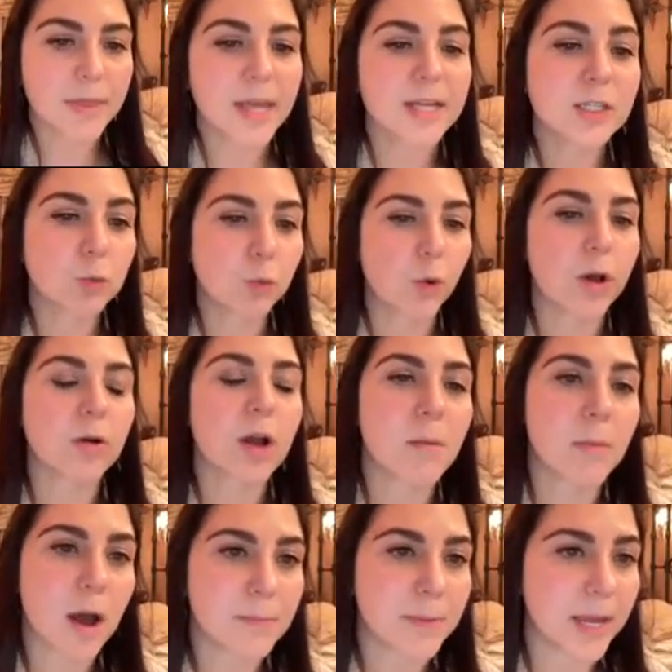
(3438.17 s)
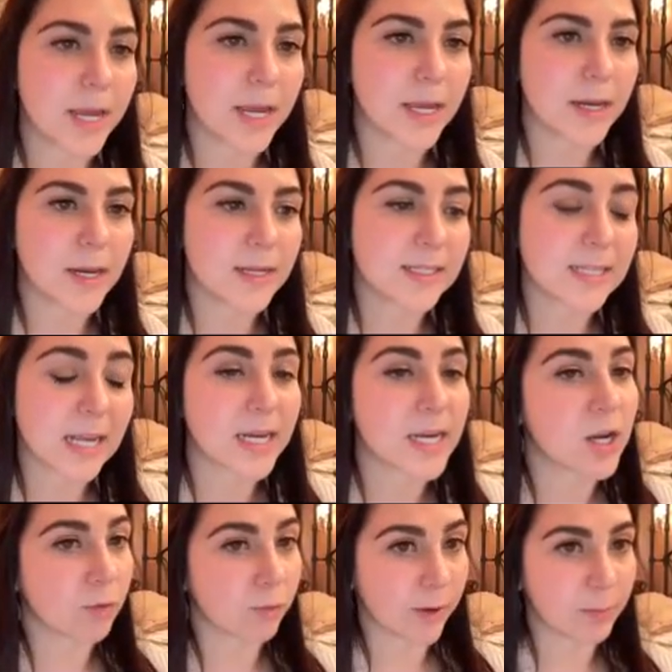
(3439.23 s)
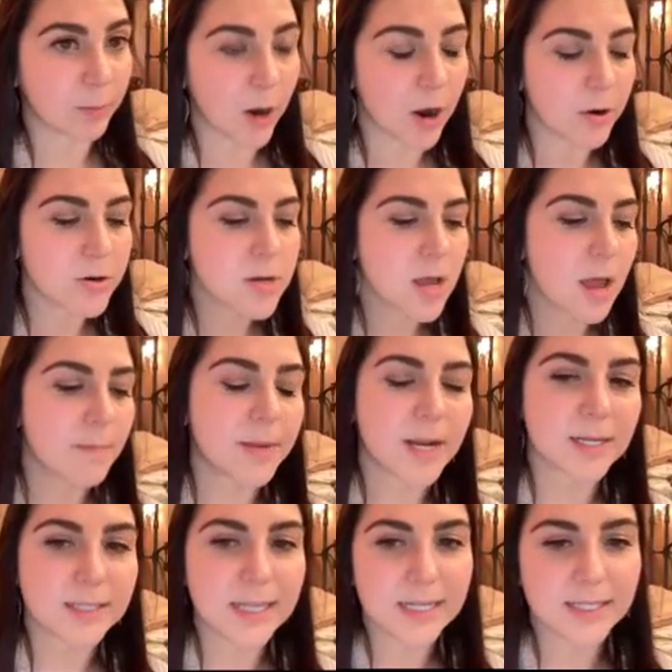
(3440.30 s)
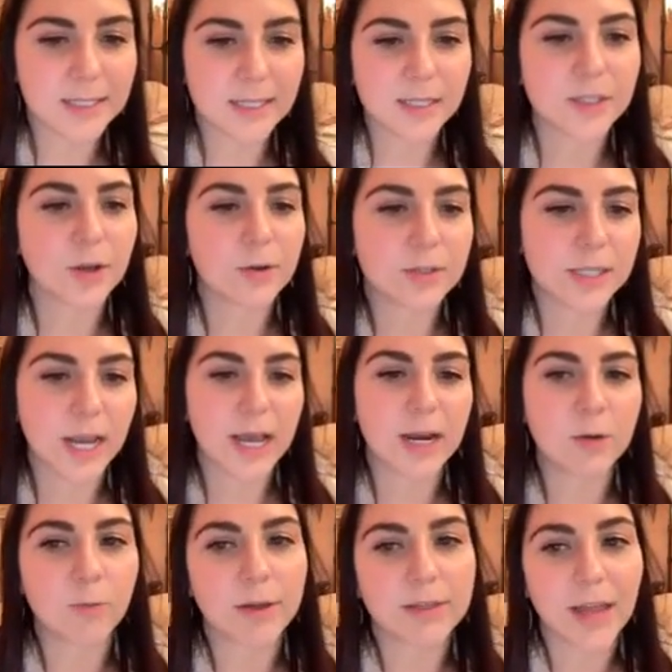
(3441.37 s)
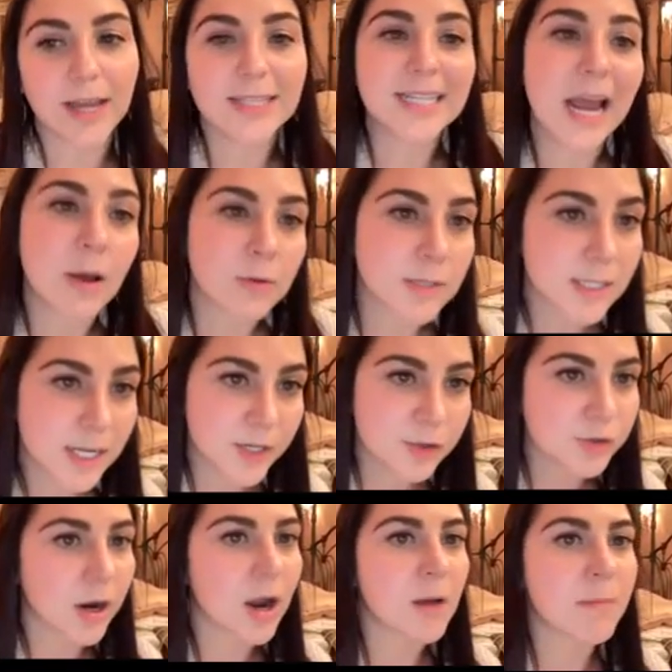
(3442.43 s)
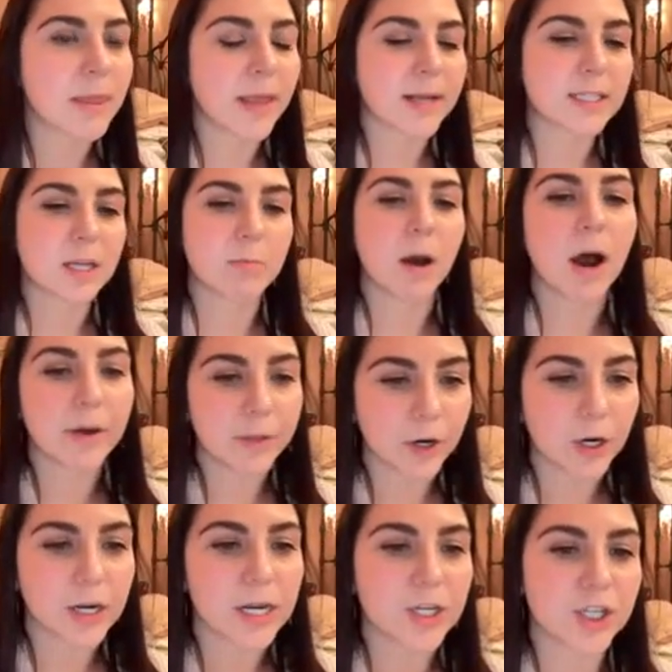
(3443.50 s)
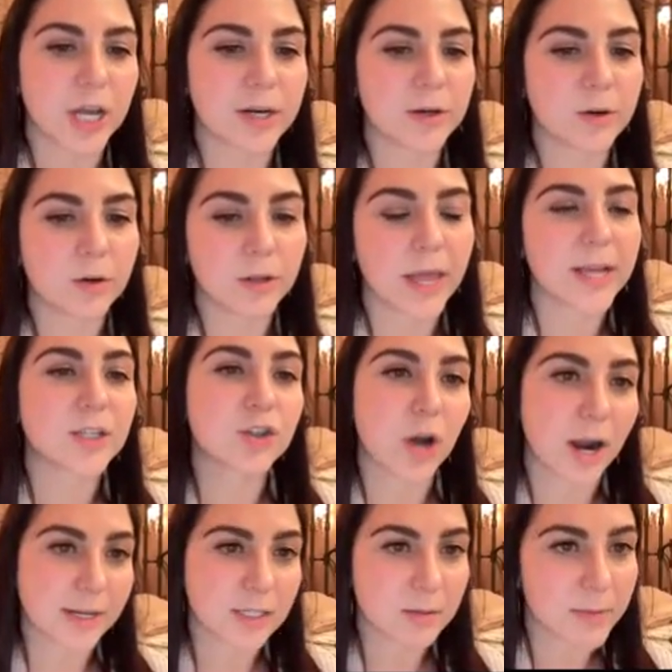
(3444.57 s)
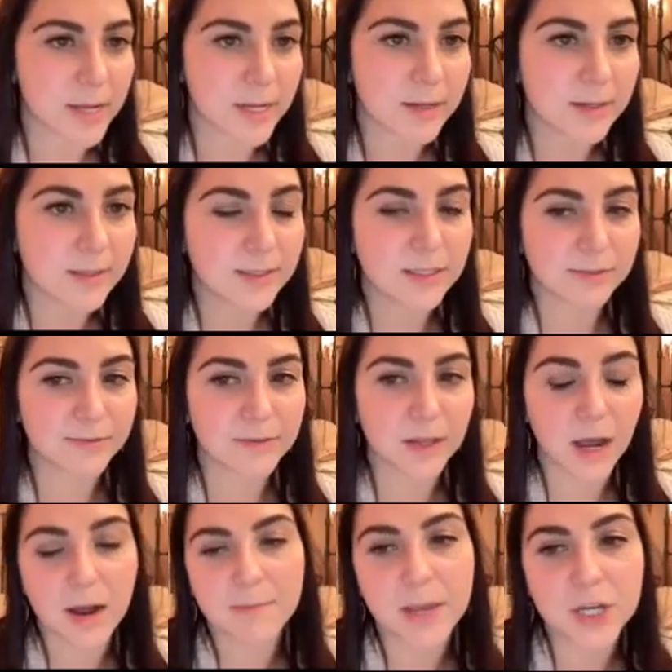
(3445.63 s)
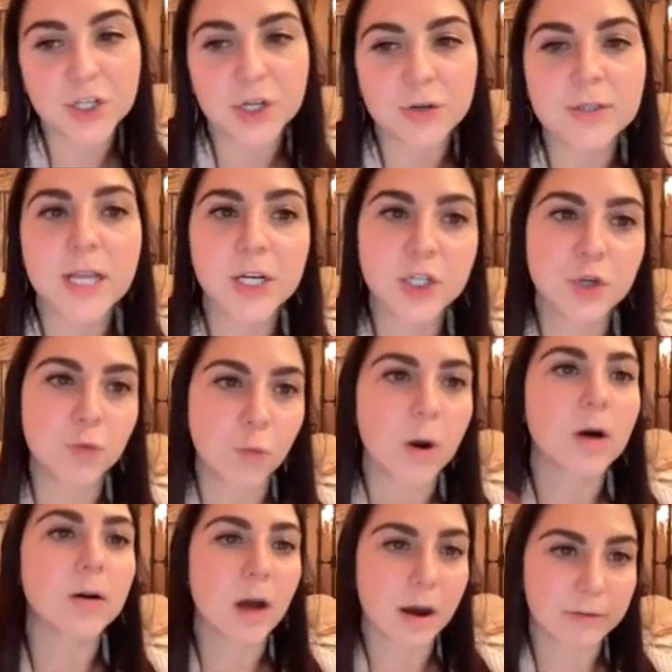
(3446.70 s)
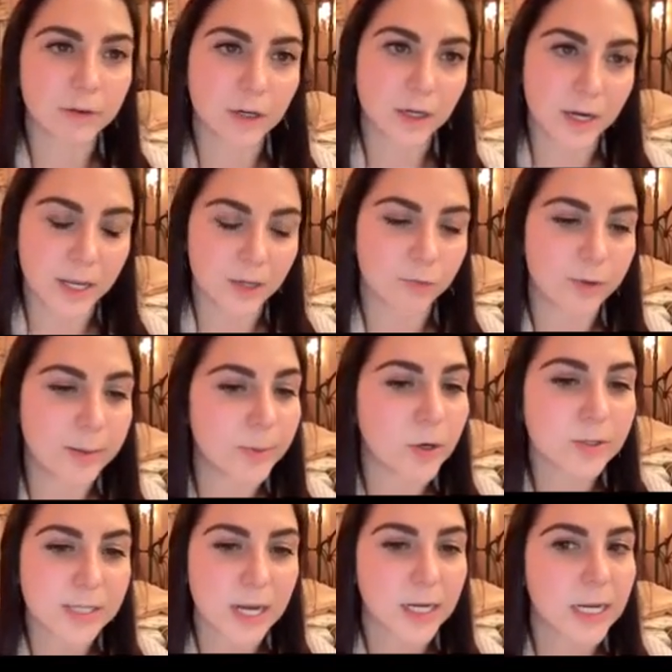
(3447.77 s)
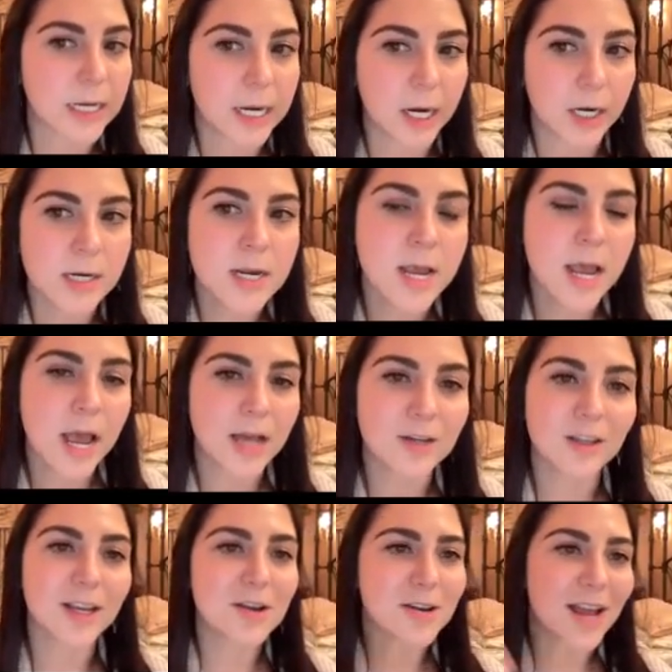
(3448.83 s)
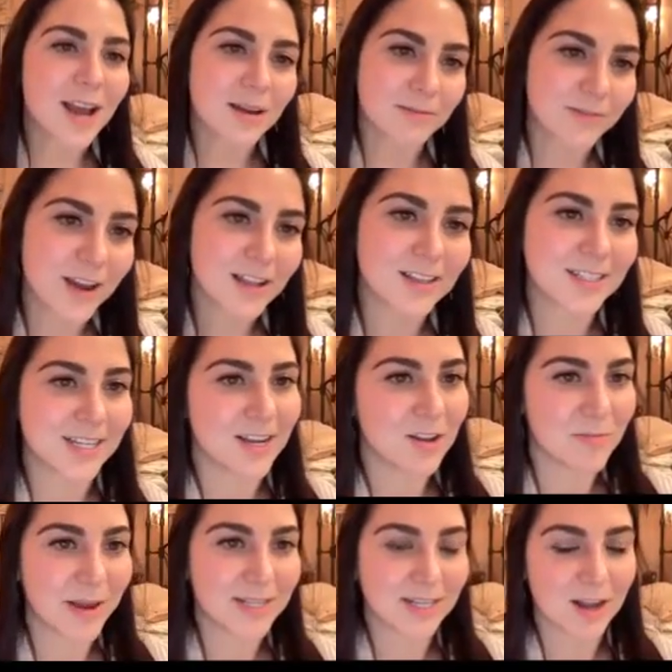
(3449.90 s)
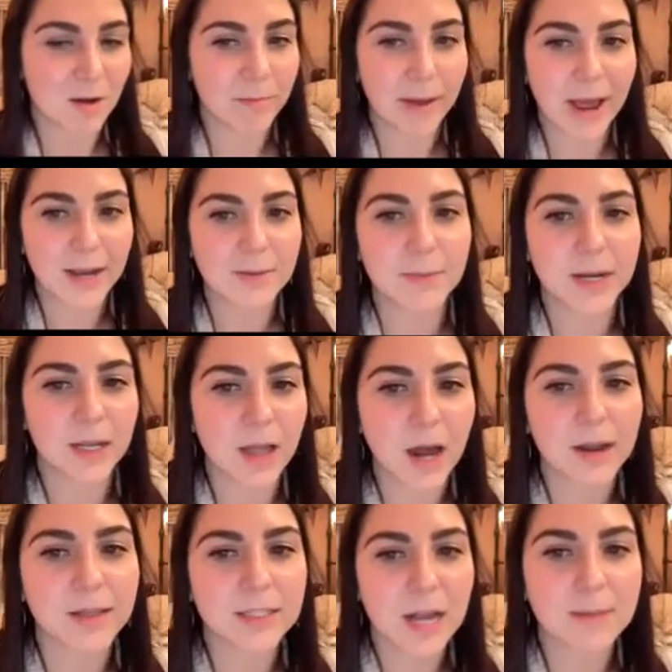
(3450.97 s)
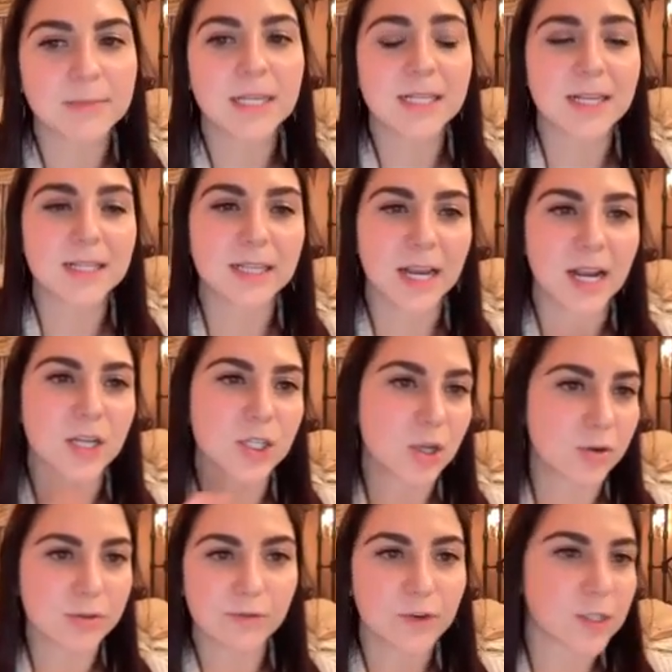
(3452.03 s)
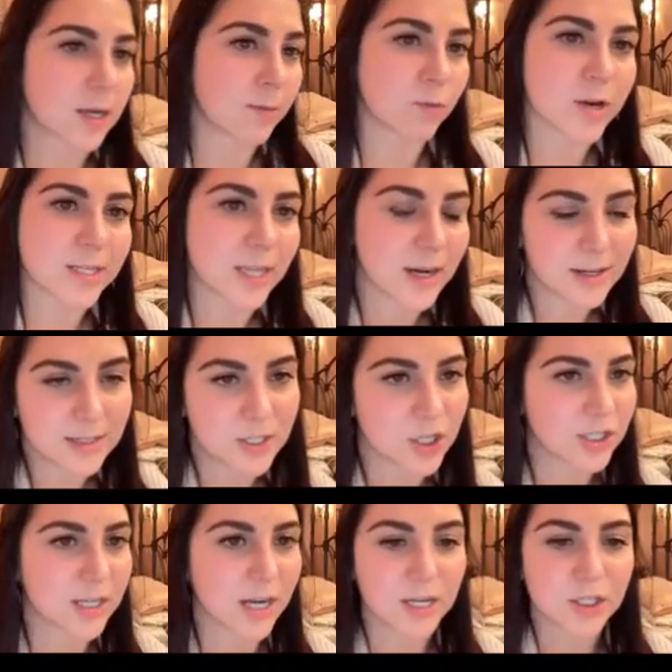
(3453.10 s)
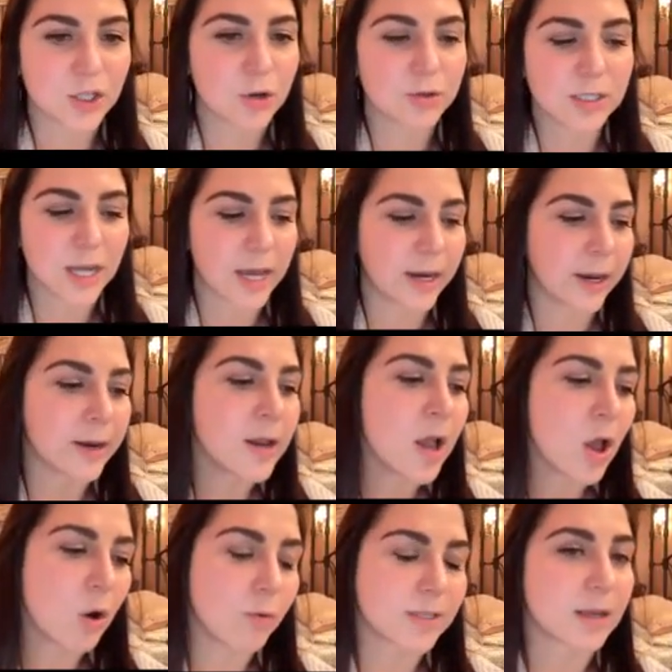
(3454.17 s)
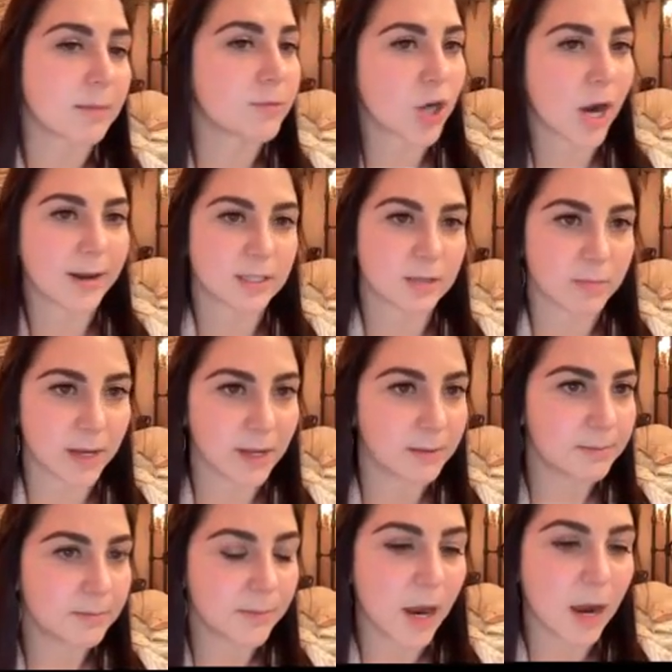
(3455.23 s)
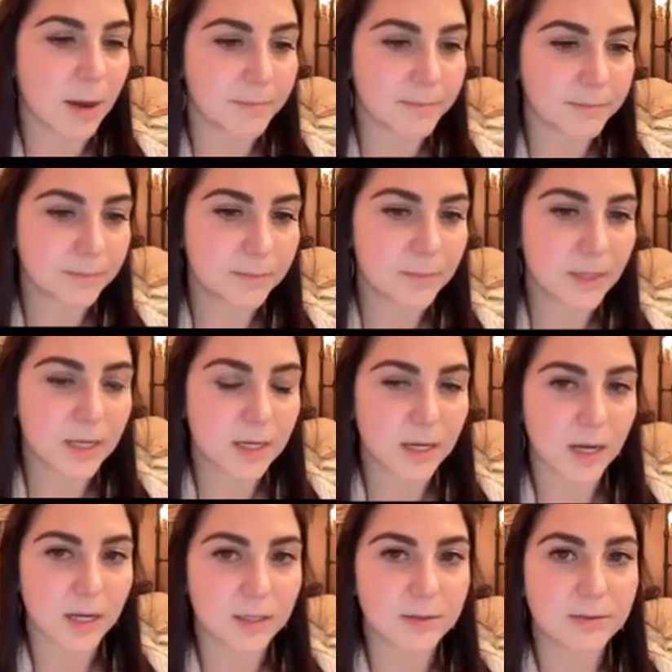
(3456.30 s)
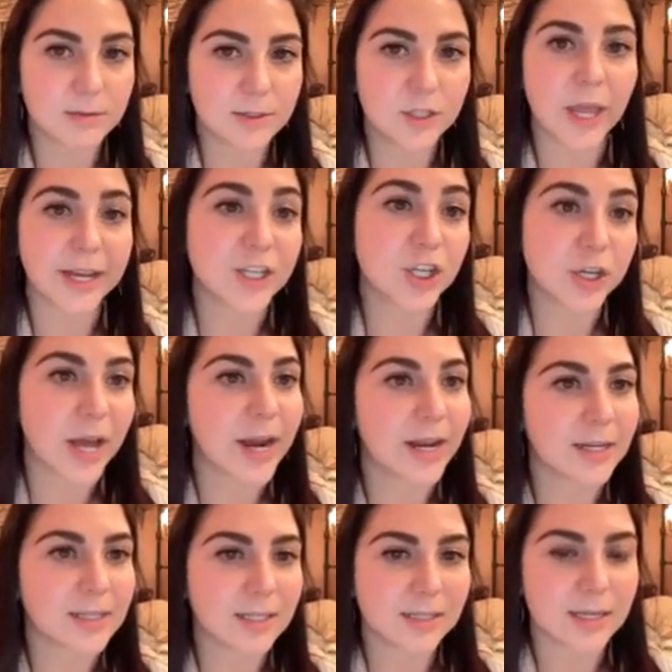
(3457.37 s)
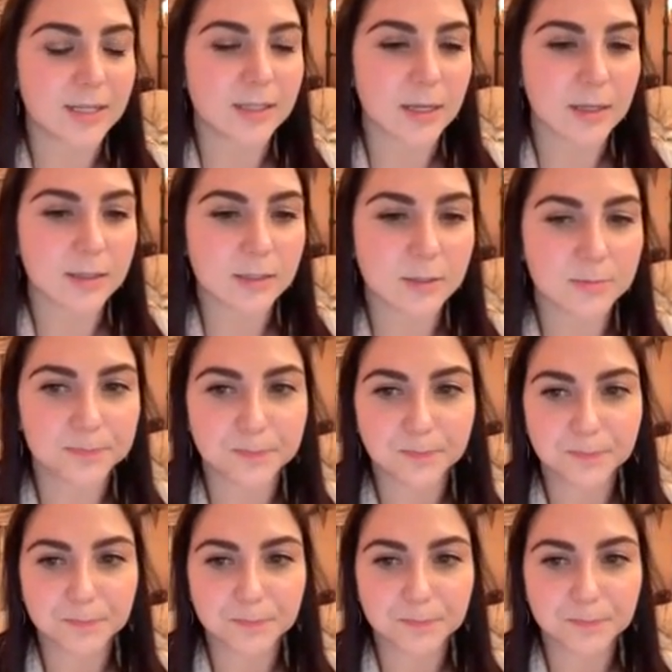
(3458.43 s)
This will come up in second year repro, because this is associated with like Down syndrome and like some other congenital like trisomy issues that you will cover in repro second year. And you're like, oh yeah, omphalocele, it makes a comeback. But a lot of the times this is like for some reason it's just like associated with some trisomy like genetic diseases.